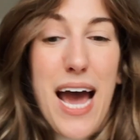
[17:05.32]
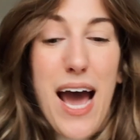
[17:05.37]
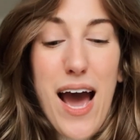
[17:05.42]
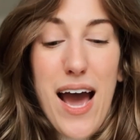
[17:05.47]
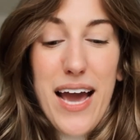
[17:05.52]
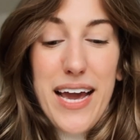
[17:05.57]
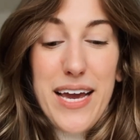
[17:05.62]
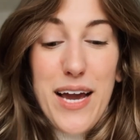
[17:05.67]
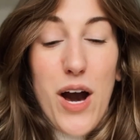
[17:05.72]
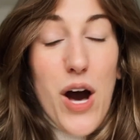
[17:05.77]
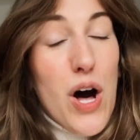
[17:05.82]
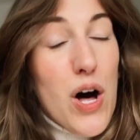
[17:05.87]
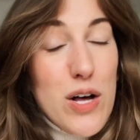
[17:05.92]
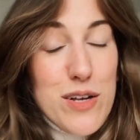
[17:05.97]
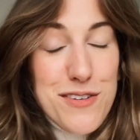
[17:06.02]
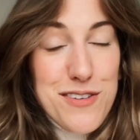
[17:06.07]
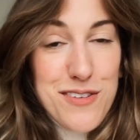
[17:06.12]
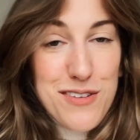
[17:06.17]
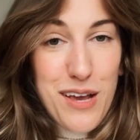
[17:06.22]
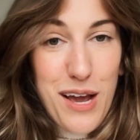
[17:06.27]
I
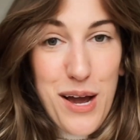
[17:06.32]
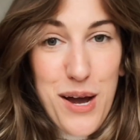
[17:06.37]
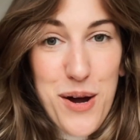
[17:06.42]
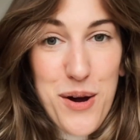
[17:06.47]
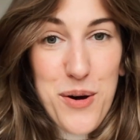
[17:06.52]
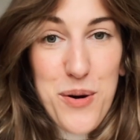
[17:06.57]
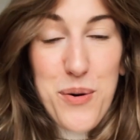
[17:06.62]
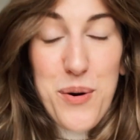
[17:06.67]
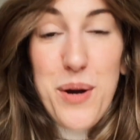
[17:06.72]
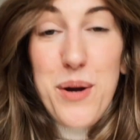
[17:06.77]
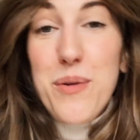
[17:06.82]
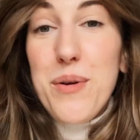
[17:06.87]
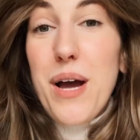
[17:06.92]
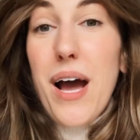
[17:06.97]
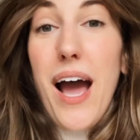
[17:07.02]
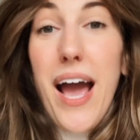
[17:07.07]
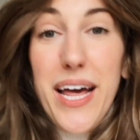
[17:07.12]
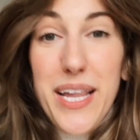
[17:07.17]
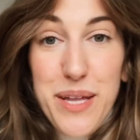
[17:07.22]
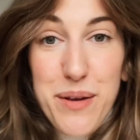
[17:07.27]
also
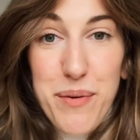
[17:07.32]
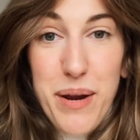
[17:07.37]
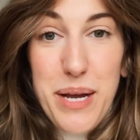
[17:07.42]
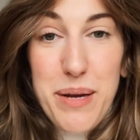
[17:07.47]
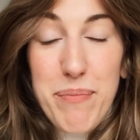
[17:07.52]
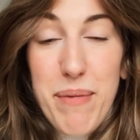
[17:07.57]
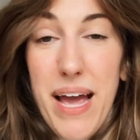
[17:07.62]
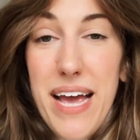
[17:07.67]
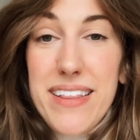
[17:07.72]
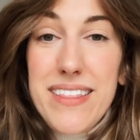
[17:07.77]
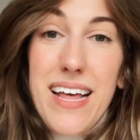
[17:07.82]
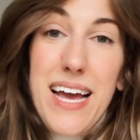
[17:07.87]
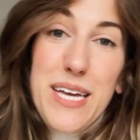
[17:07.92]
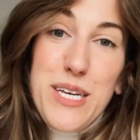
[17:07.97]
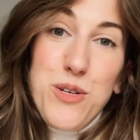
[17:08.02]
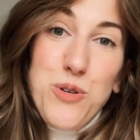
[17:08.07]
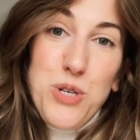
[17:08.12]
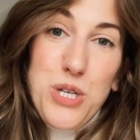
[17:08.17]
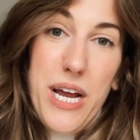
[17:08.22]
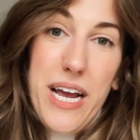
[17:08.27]
highly recommend that
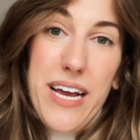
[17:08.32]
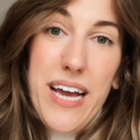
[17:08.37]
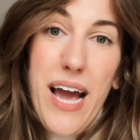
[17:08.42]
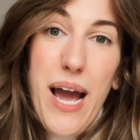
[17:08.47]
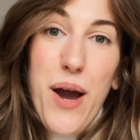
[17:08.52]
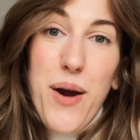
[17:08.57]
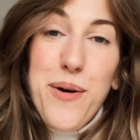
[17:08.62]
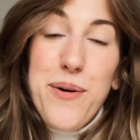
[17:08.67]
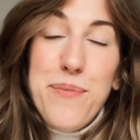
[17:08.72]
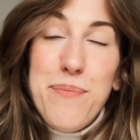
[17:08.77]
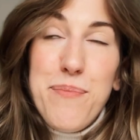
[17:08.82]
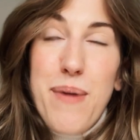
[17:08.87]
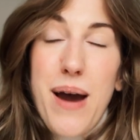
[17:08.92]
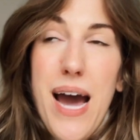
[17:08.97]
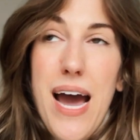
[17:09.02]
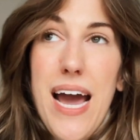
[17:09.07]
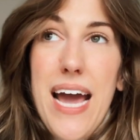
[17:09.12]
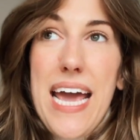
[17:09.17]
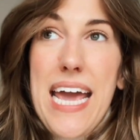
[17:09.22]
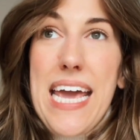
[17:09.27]
you check out
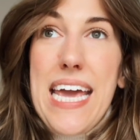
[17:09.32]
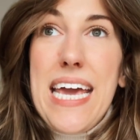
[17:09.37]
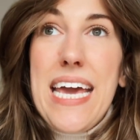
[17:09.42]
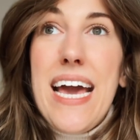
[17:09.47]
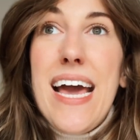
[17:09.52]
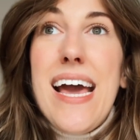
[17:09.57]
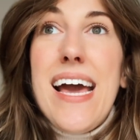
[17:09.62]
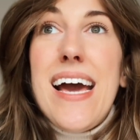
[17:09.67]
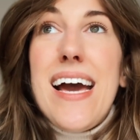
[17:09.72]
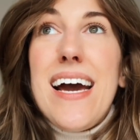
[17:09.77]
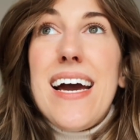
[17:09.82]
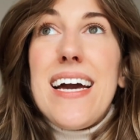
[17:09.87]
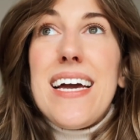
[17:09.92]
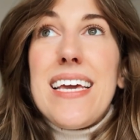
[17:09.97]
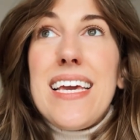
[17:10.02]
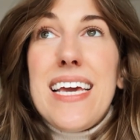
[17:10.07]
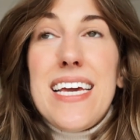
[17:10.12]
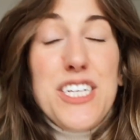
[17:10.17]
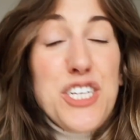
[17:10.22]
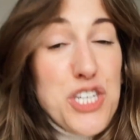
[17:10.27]
my
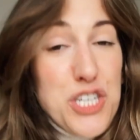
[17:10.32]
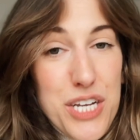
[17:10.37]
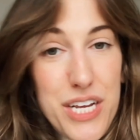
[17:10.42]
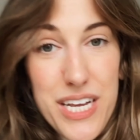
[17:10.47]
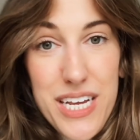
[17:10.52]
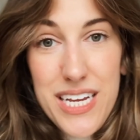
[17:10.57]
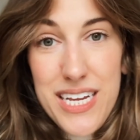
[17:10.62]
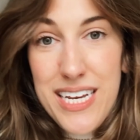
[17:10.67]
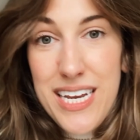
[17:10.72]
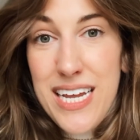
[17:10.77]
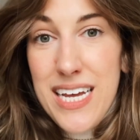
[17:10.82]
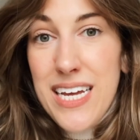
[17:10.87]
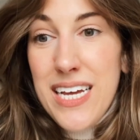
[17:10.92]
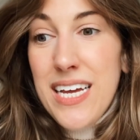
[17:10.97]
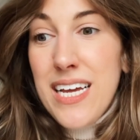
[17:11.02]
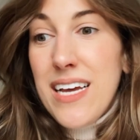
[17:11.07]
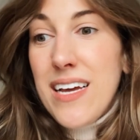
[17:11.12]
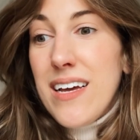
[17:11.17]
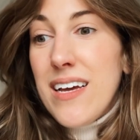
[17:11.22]
kitchen